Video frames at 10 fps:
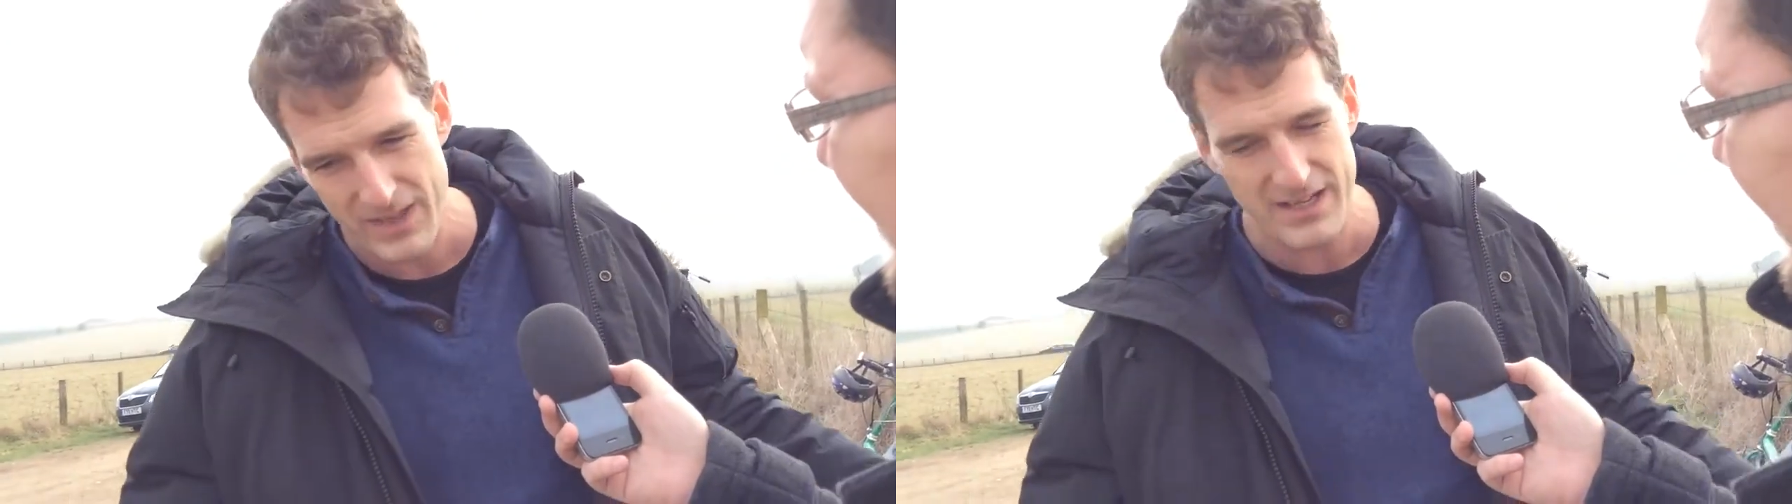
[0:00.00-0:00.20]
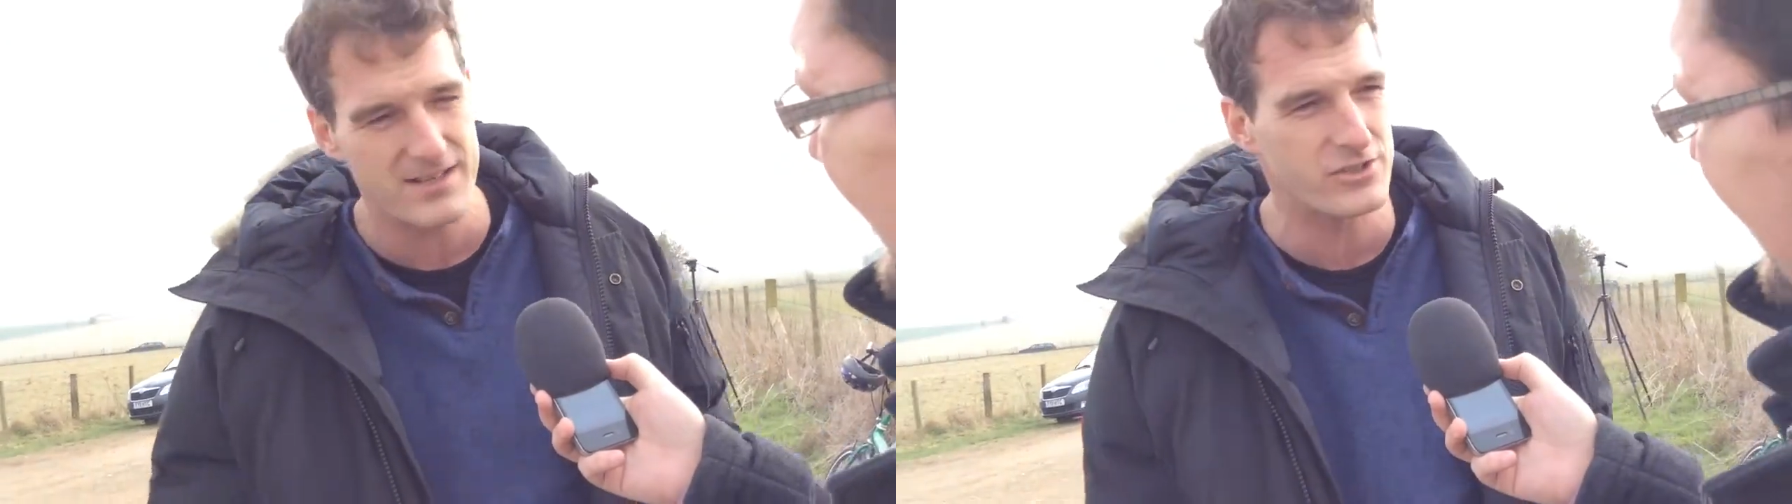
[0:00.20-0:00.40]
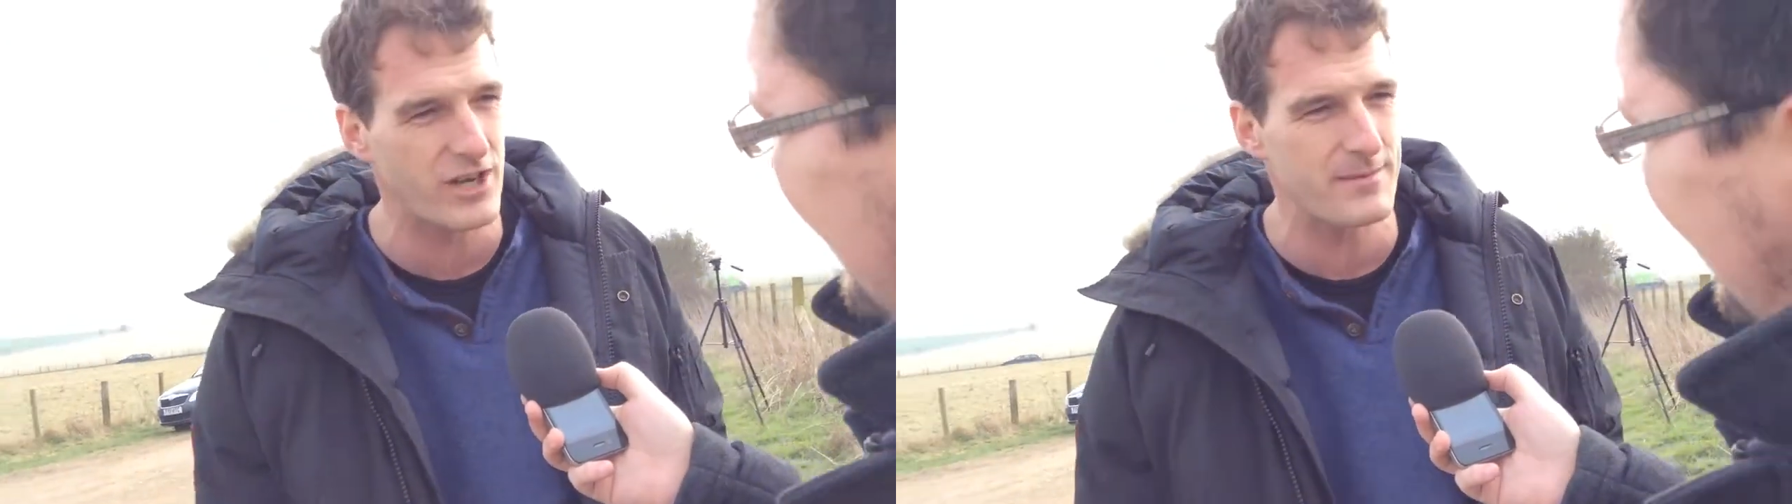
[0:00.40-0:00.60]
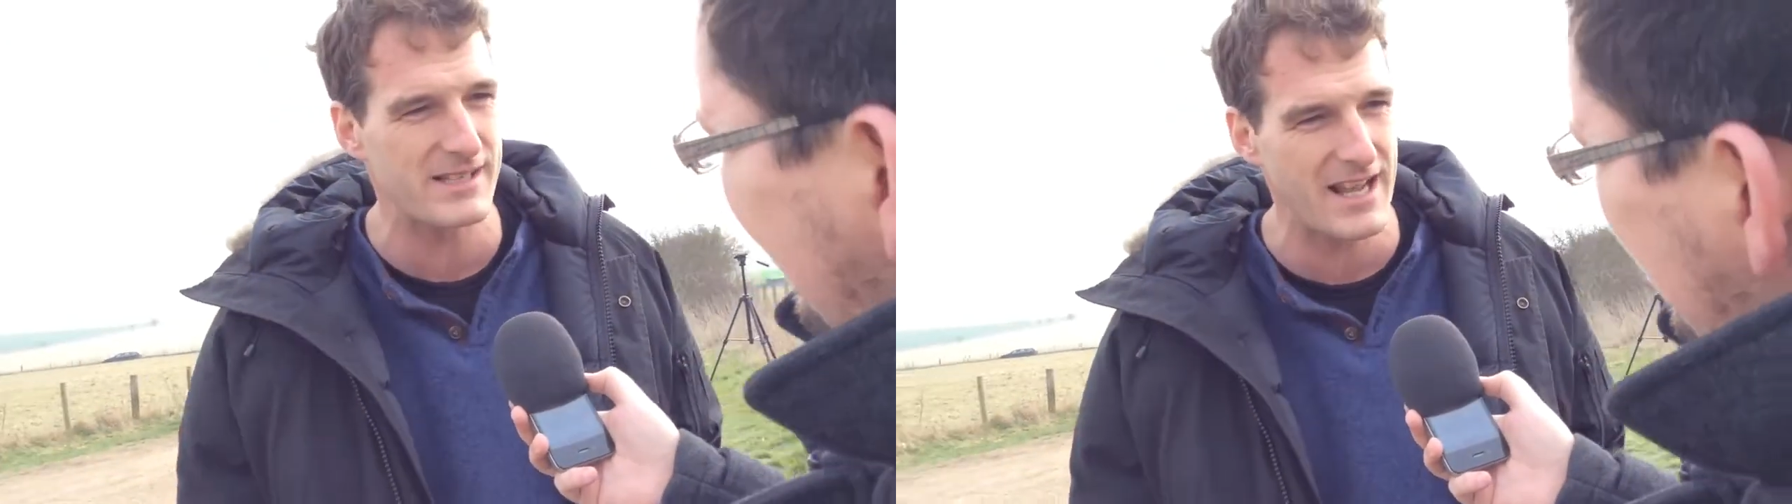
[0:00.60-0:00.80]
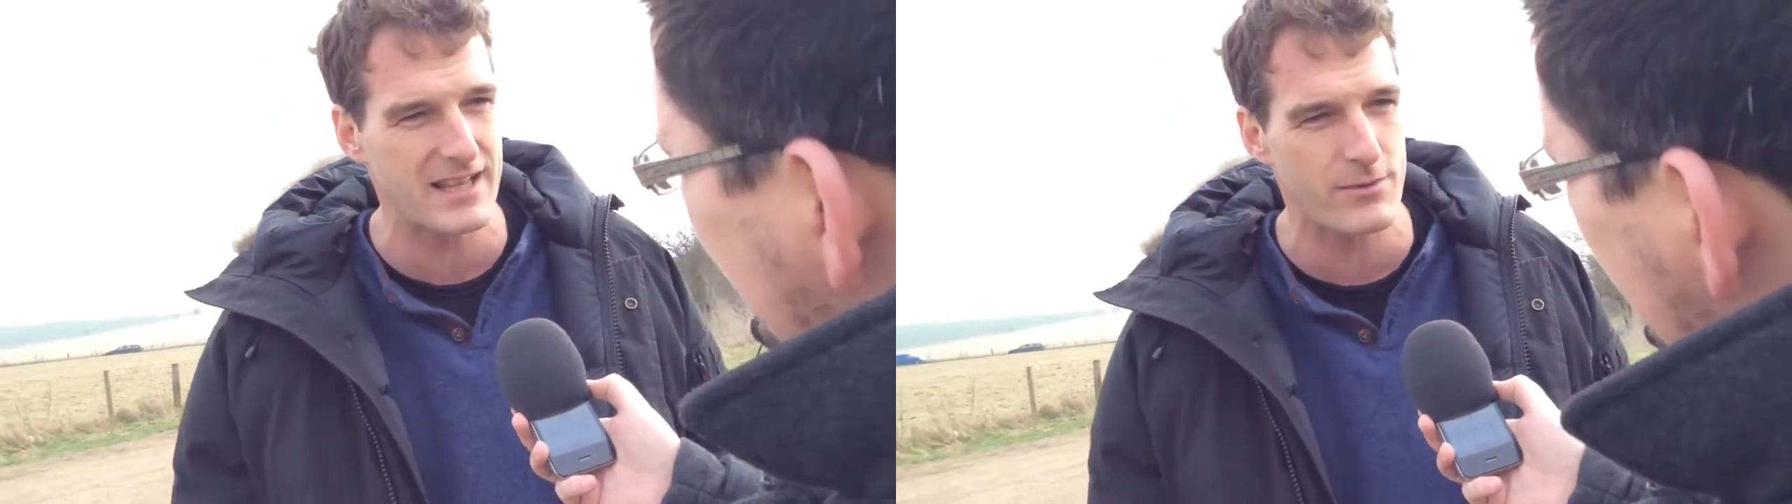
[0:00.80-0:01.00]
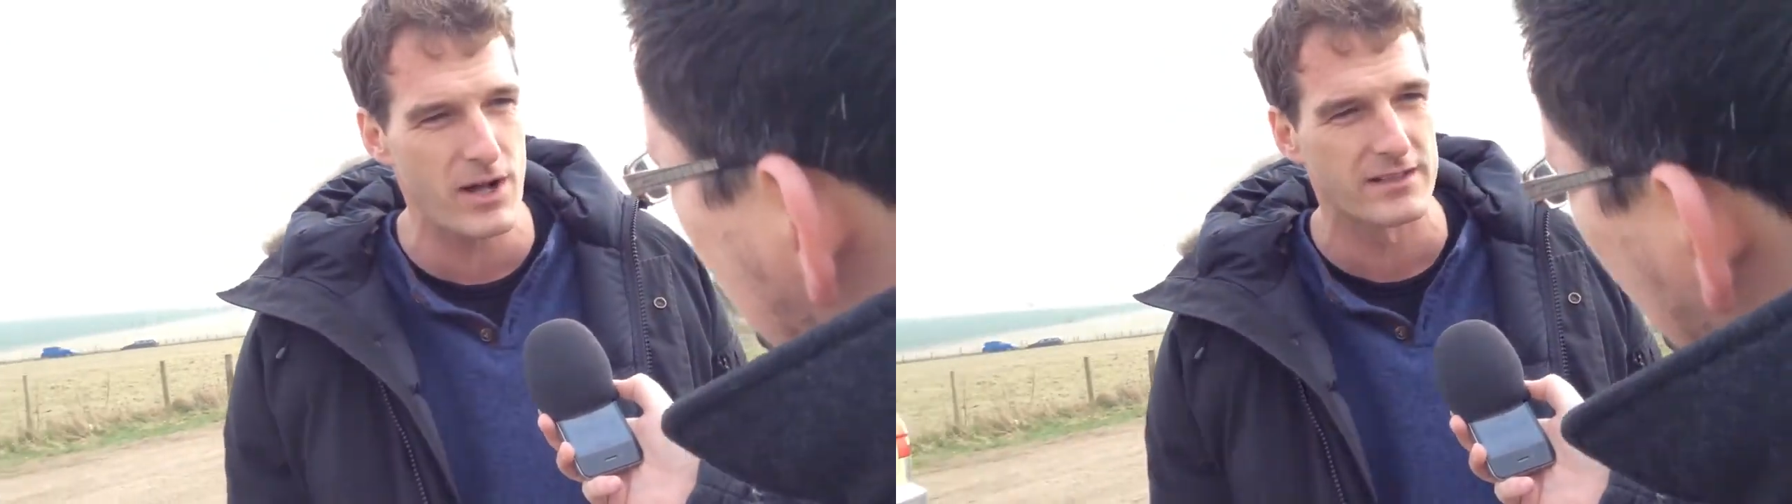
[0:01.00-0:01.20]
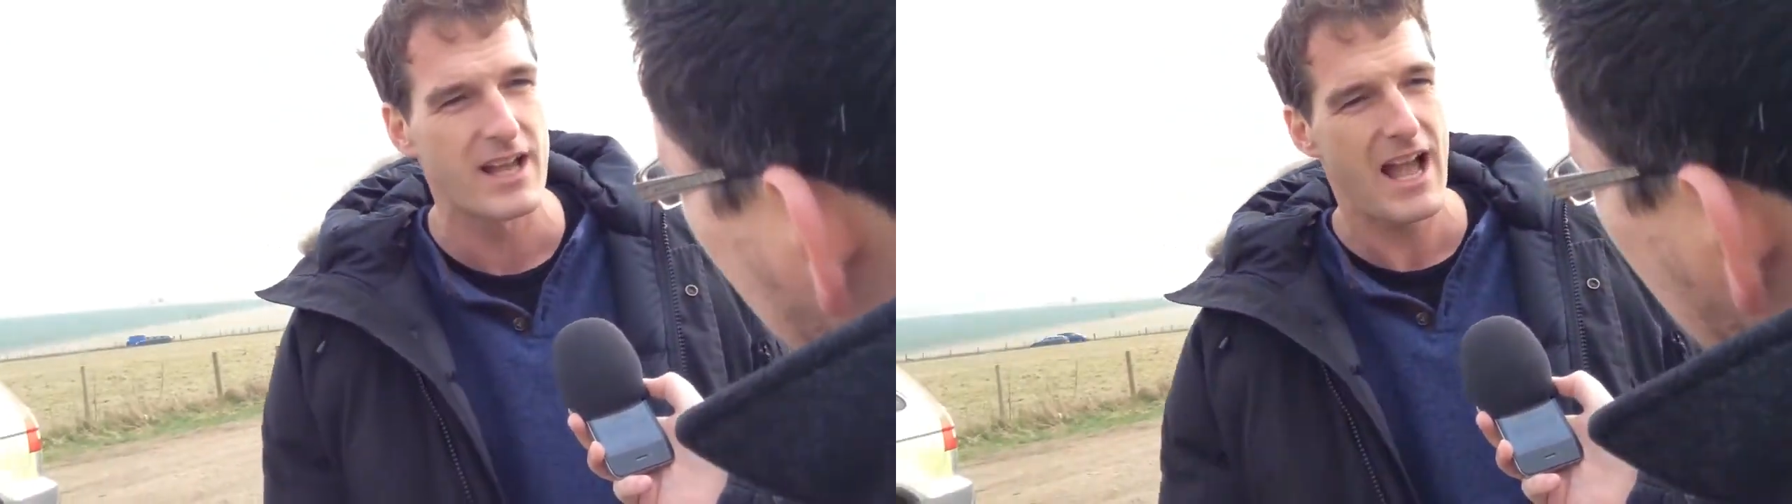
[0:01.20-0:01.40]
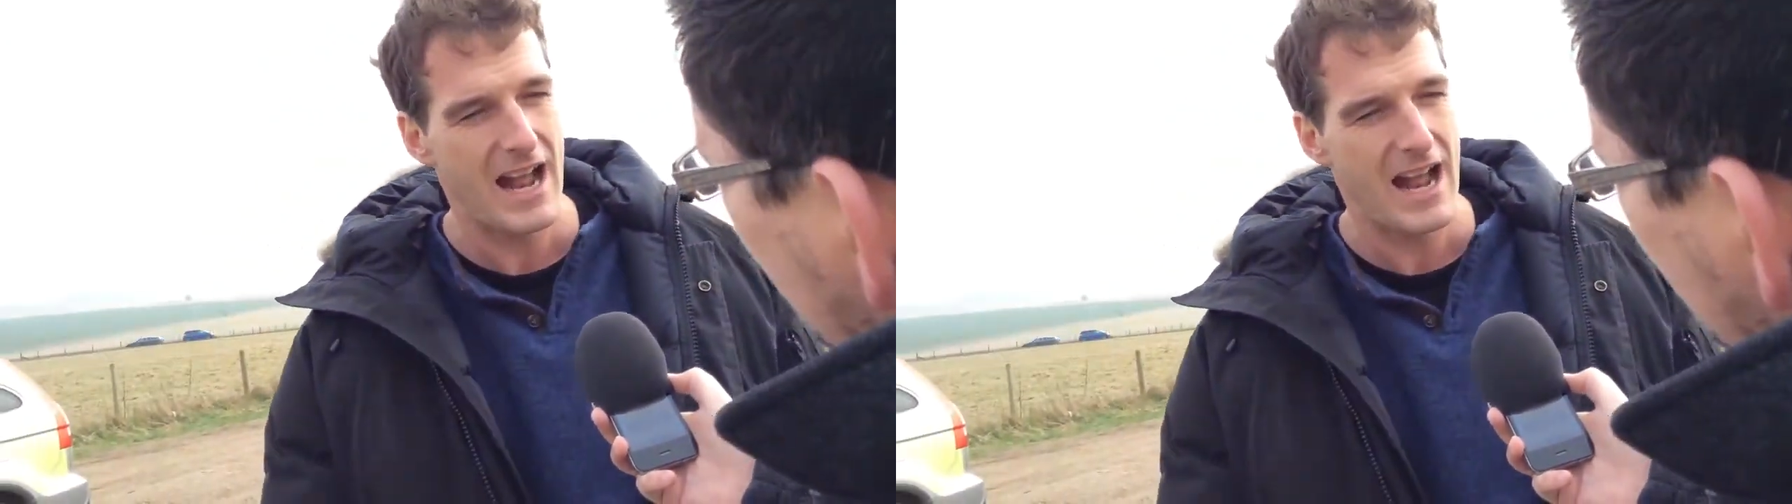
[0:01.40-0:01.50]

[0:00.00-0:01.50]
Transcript: that doesn't strike me as the end of the world.